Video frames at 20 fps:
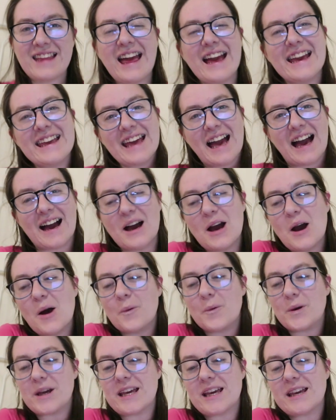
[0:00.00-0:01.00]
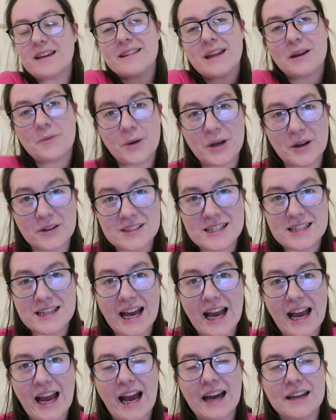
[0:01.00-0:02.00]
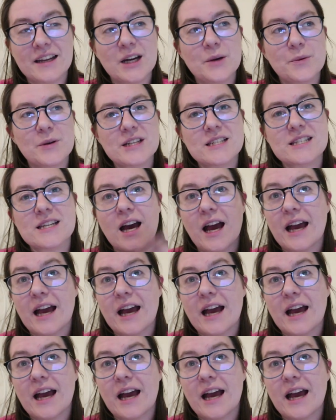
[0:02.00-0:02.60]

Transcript: Yeah, we then went on to that, and I would,